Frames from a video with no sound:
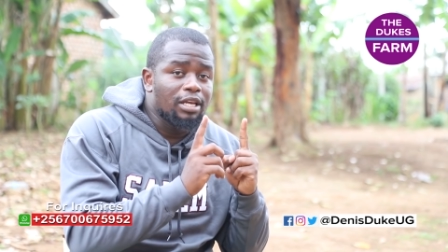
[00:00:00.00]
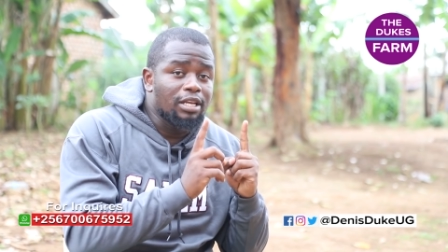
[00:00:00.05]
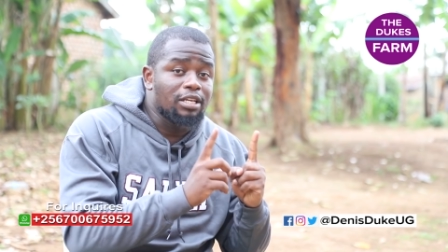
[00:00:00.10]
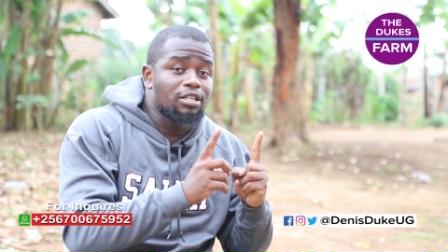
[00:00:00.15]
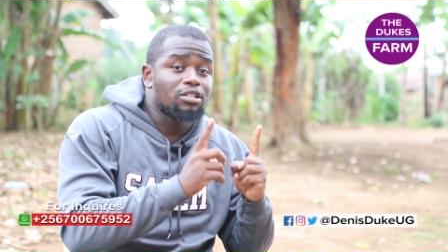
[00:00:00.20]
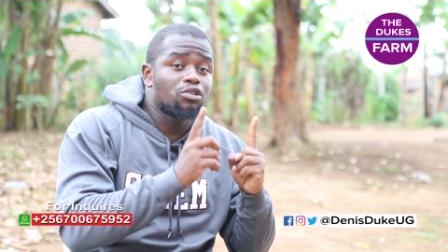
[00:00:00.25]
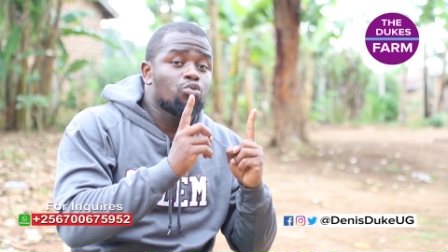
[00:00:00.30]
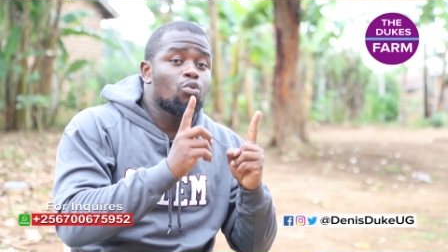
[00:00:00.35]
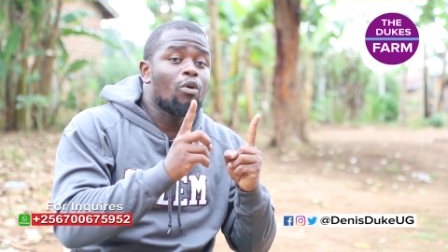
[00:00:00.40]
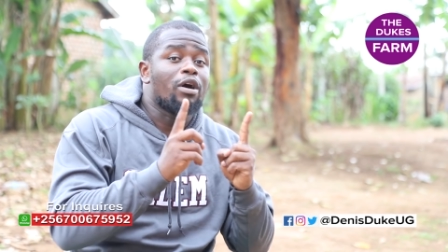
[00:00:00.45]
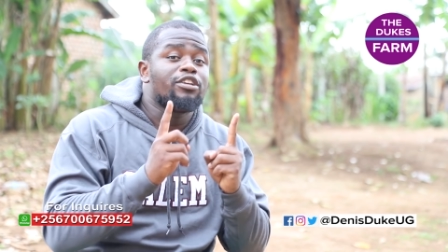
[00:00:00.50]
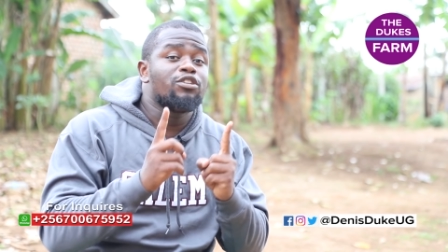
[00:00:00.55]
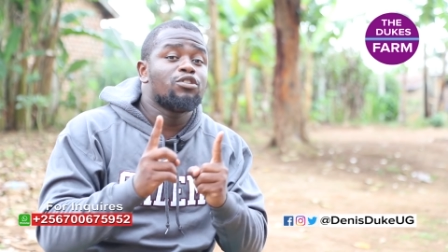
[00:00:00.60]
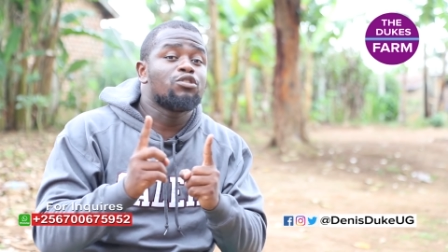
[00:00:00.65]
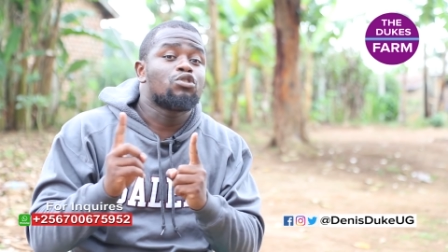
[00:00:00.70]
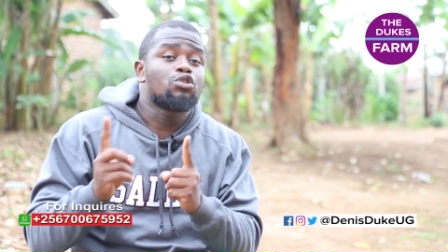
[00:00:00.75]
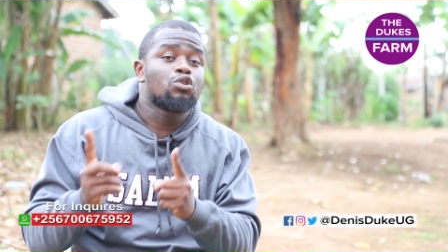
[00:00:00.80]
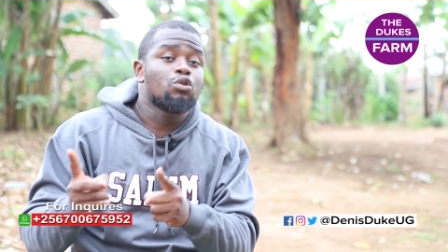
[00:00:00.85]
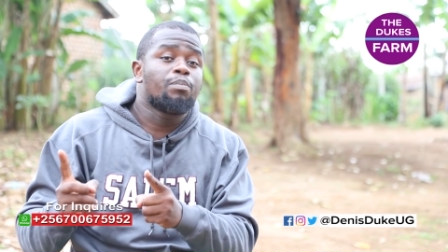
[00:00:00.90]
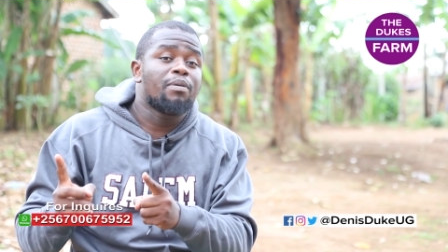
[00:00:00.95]
it is what
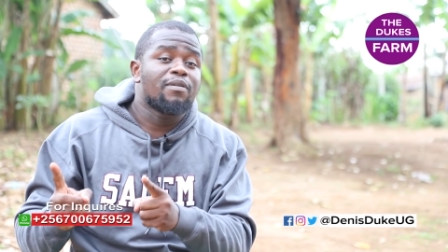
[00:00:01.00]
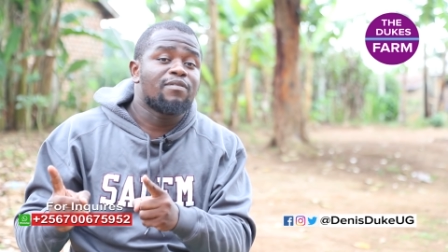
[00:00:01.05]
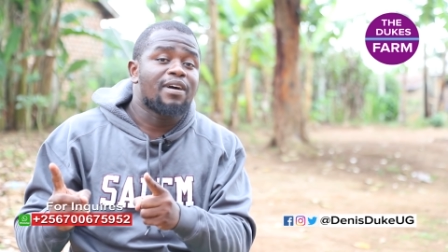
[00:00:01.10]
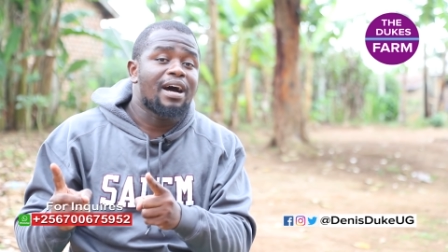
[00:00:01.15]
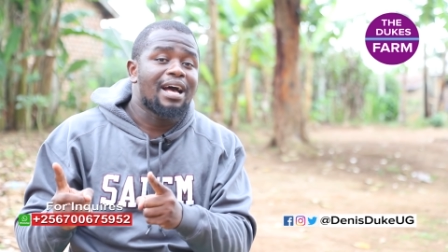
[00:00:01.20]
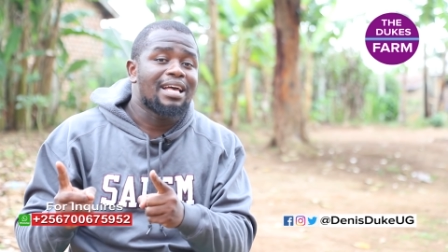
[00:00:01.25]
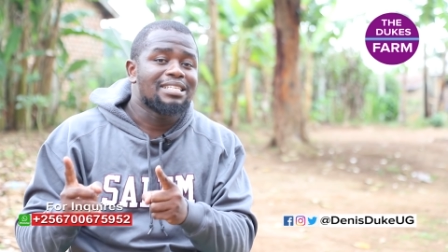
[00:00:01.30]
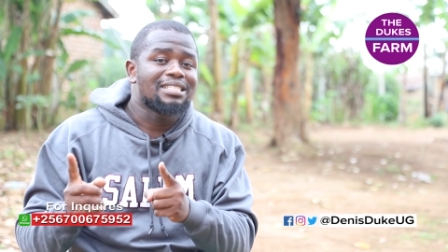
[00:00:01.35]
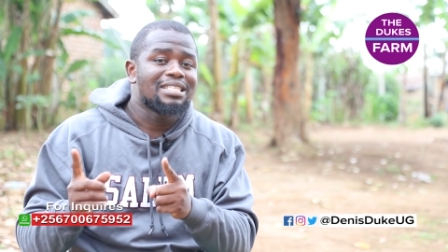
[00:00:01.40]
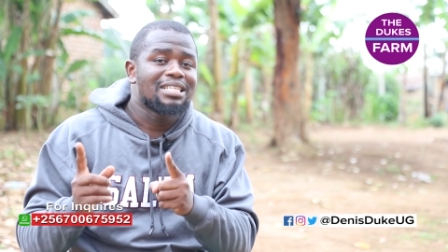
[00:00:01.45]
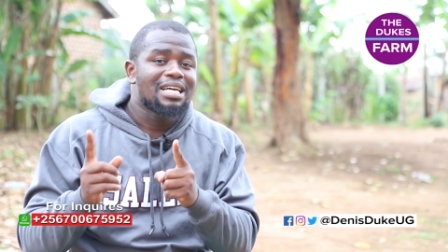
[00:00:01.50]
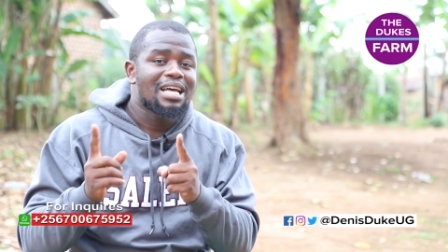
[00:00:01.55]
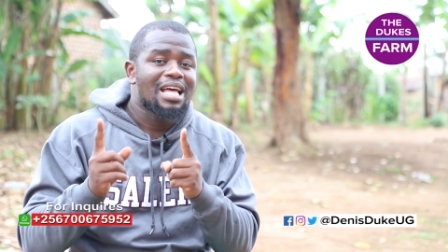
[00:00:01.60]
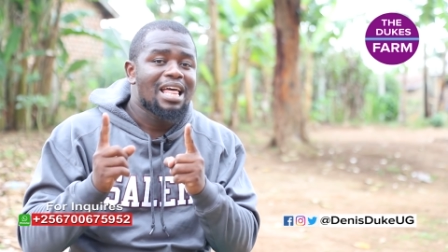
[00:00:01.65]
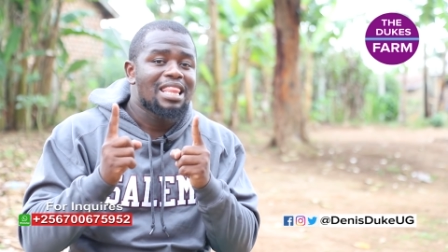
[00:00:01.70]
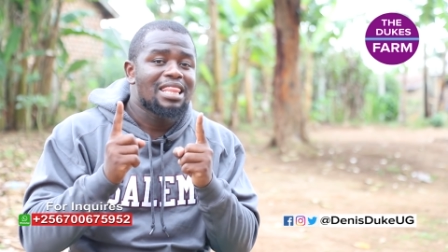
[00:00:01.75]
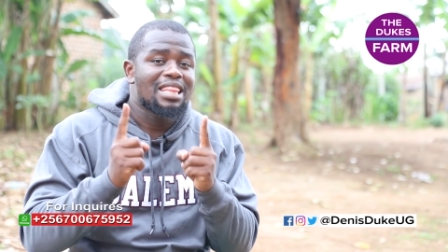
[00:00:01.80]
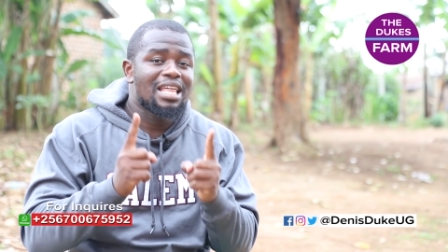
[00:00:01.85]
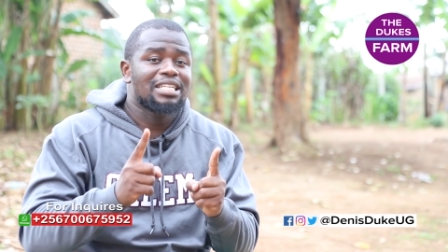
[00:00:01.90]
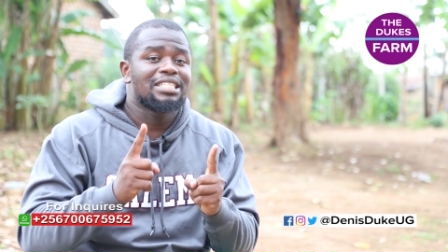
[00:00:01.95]
you supervise
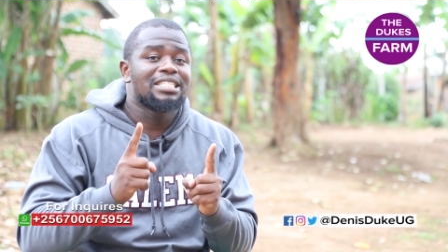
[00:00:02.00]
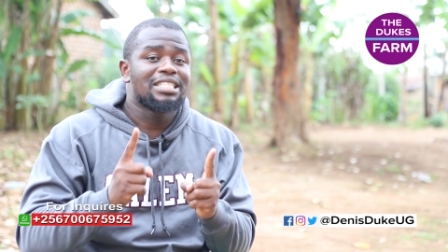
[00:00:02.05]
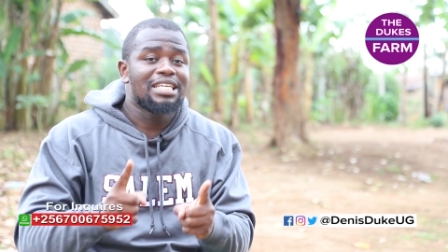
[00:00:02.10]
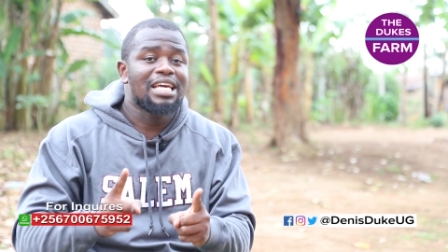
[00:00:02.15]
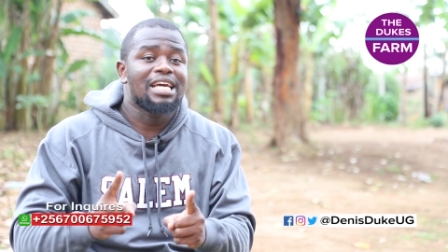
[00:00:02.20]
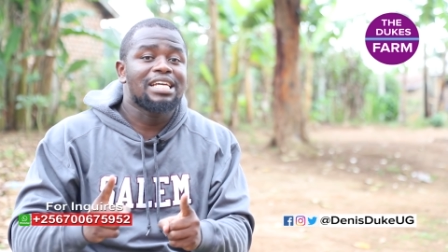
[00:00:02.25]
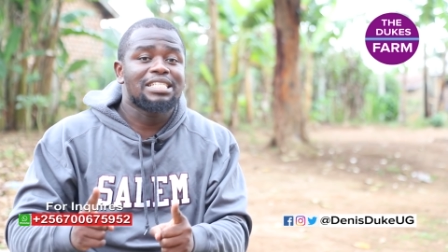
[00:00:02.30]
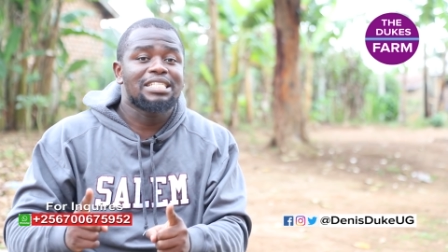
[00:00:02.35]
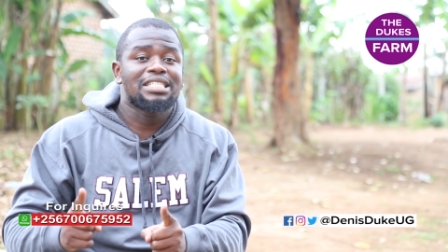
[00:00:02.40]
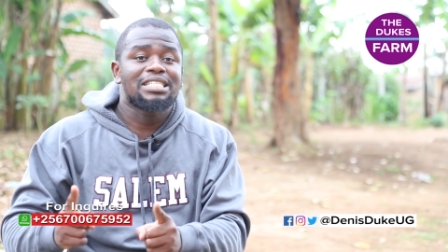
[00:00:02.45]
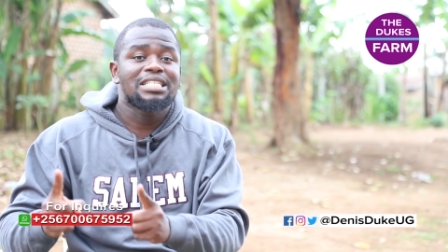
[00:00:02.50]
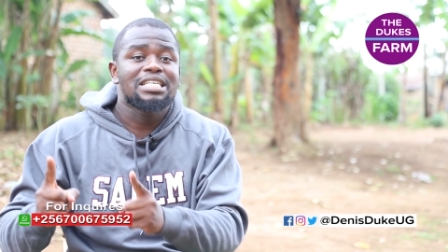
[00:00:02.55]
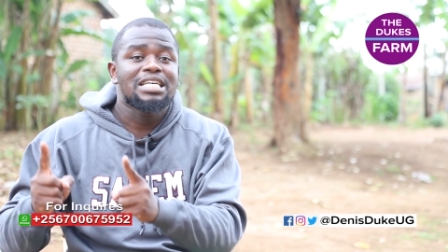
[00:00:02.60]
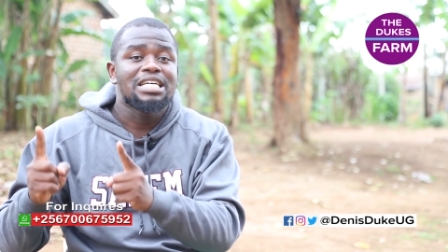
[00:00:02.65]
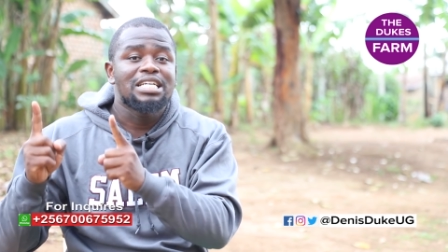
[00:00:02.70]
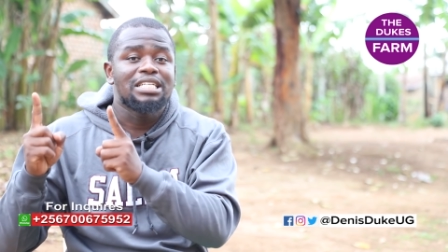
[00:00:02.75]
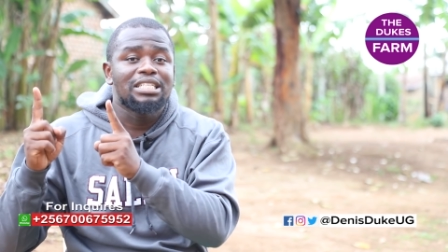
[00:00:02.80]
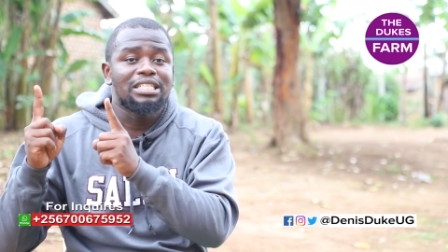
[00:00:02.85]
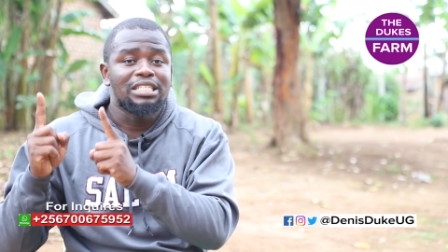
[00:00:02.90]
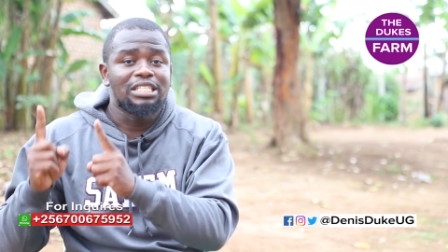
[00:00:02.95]
that gets
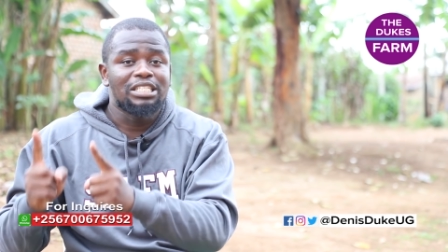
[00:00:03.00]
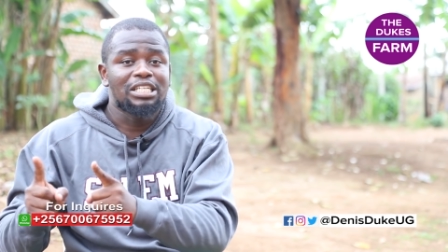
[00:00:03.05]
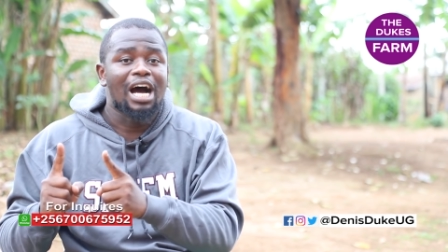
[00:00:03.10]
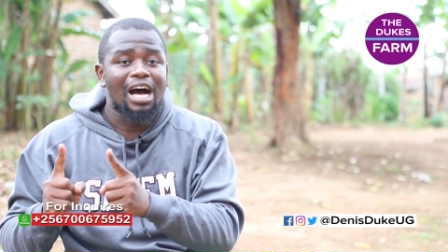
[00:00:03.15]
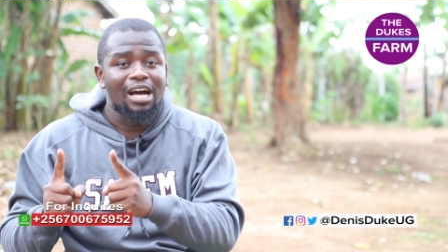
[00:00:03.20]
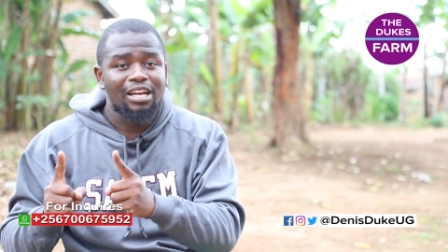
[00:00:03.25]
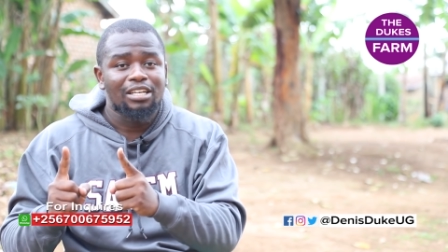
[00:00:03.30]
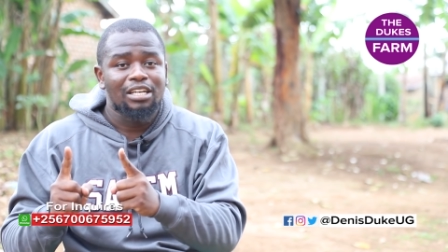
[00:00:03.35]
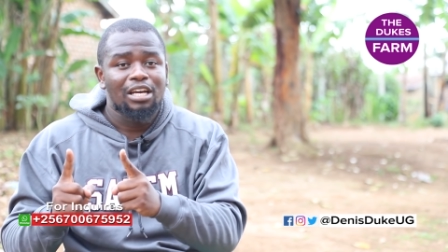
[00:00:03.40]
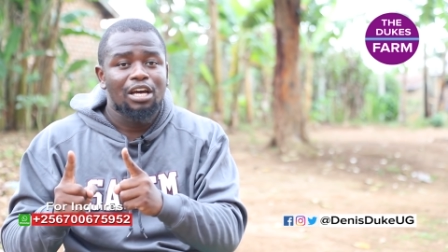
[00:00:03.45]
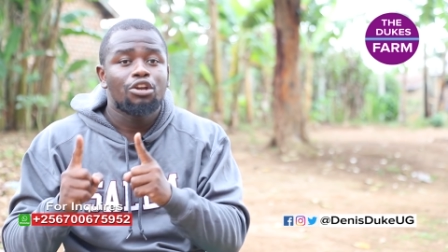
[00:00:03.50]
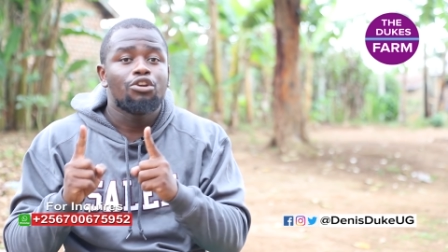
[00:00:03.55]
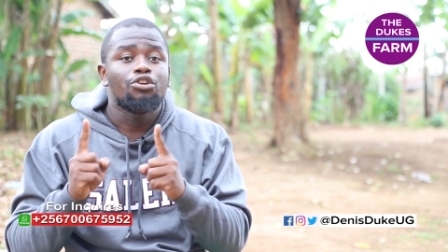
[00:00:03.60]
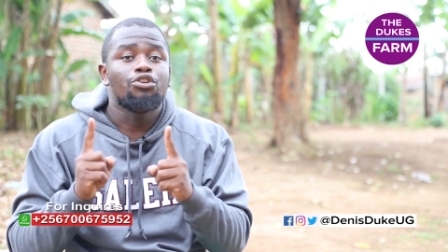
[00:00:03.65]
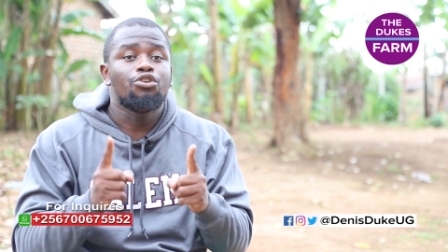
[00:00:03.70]
done,